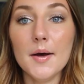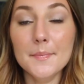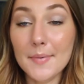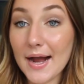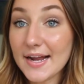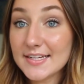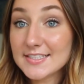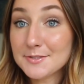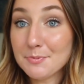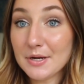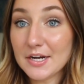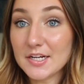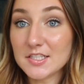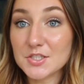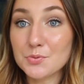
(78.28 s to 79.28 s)
my
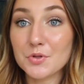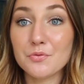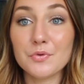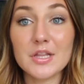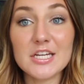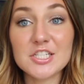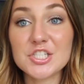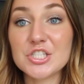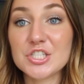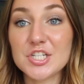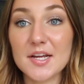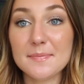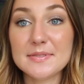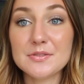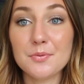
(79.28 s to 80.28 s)
experience with
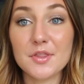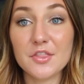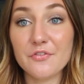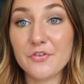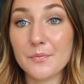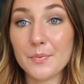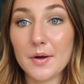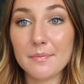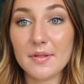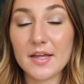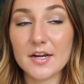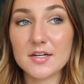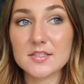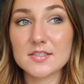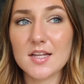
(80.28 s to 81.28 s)
relationships with the football
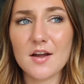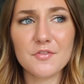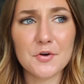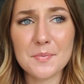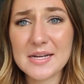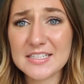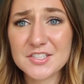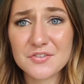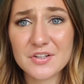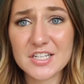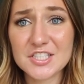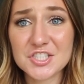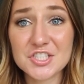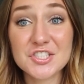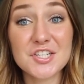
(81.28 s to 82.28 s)
players, not romantic
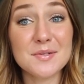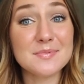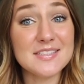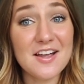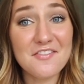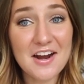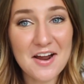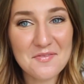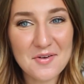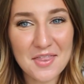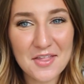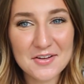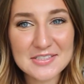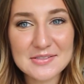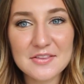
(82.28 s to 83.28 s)
relationships, never had one of
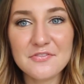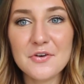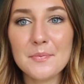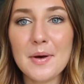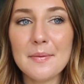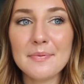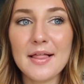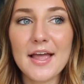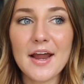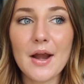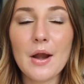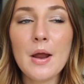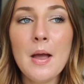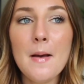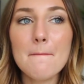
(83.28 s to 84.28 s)
those with a football
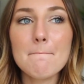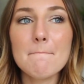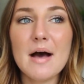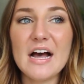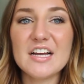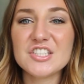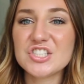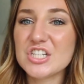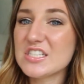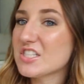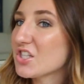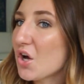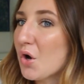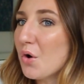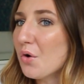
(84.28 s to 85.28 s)
player, but
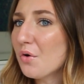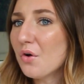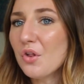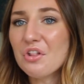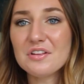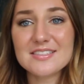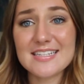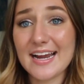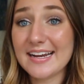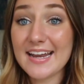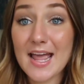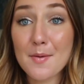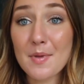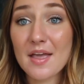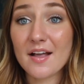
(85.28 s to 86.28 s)
just the whole
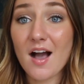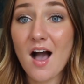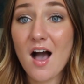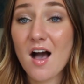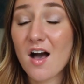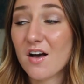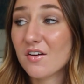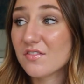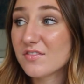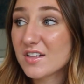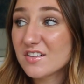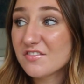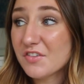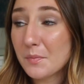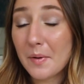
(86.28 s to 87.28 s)
dynamic of
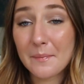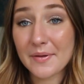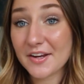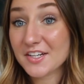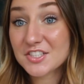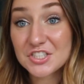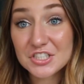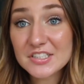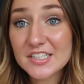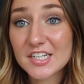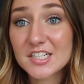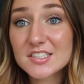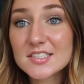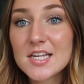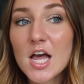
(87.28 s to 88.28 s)
football player and
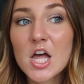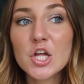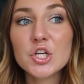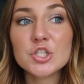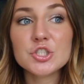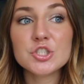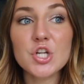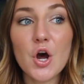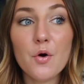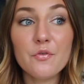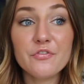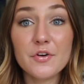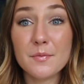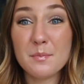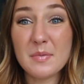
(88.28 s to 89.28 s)
cheerleaders. So
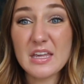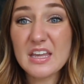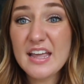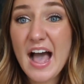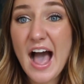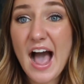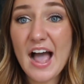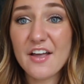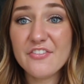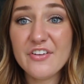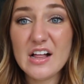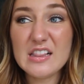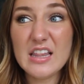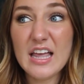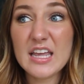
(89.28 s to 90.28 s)
for me, I
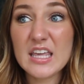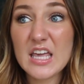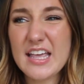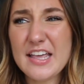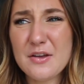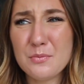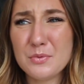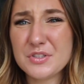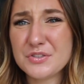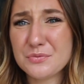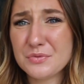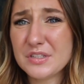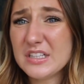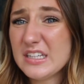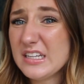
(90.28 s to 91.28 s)
felt like it was
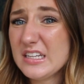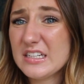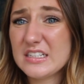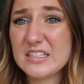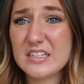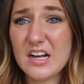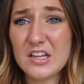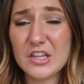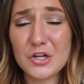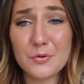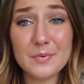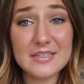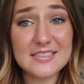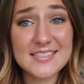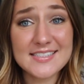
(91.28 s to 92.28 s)
really a
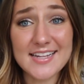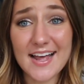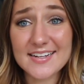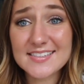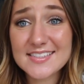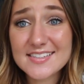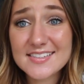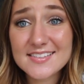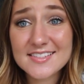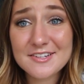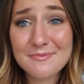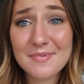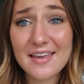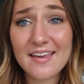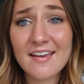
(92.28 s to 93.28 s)
little bit sexist
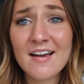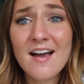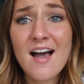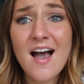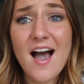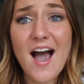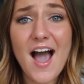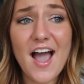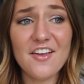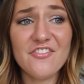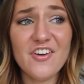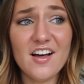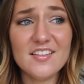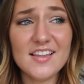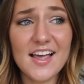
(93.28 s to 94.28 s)
to me. I
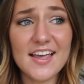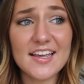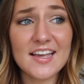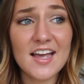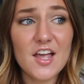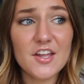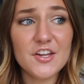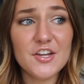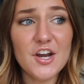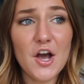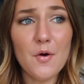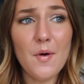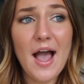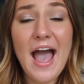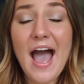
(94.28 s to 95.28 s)
felt like, you
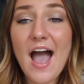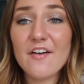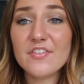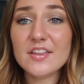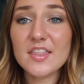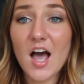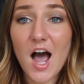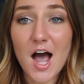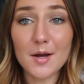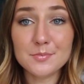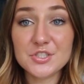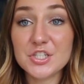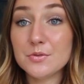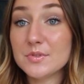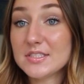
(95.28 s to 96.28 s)
know, having the
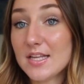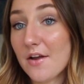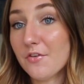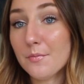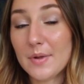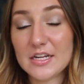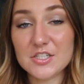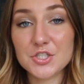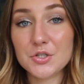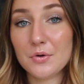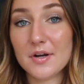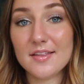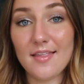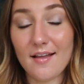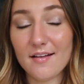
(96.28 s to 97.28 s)
option, it was never
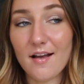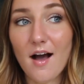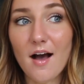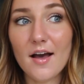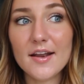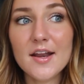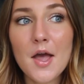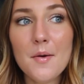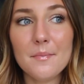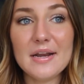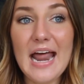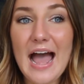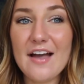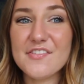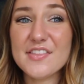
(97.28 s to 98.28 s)
mandatory, thank God,
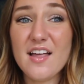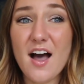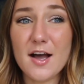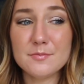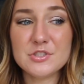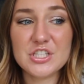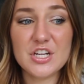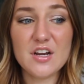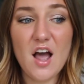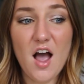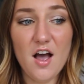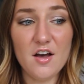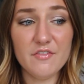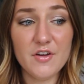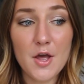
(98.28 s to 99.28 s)
but having the option
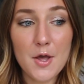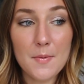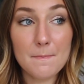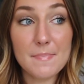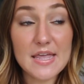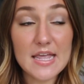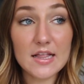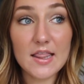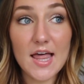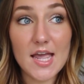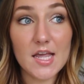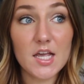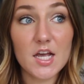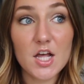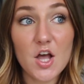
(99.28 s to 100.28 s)
of being
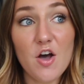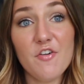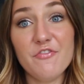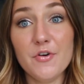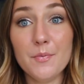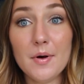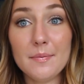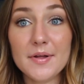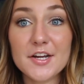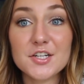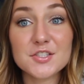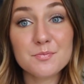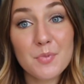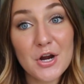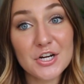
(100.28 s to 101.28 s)
like a football
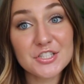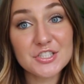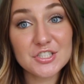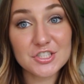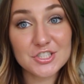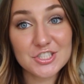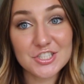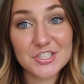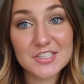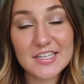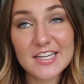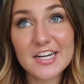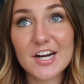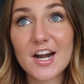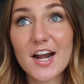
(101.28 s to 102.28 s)
player's personal
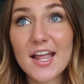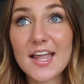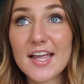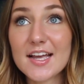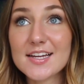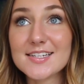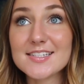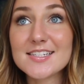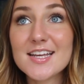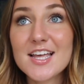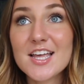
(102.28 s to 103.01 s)
cheerleader and,